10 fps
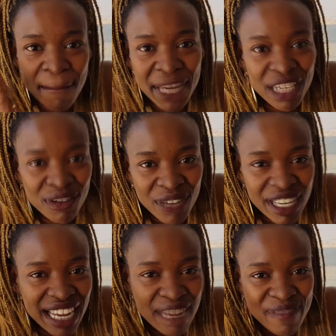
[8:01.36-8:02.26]

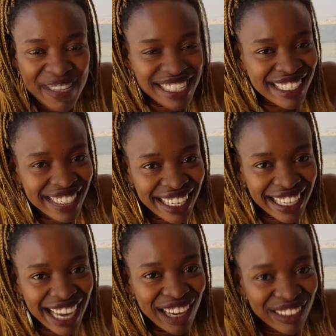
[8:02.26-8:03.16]
Mikifine. Please check
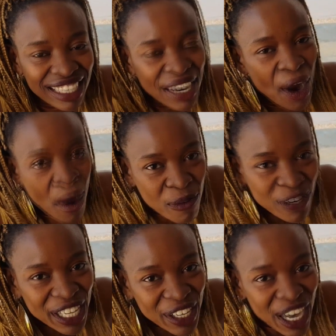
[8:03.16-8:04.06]
it out.
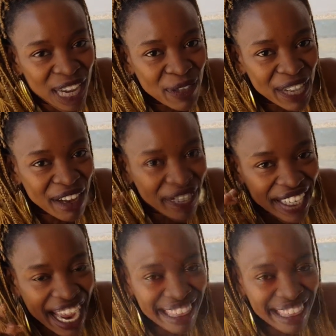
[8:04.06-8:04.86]
Hopefully you guys will love it. I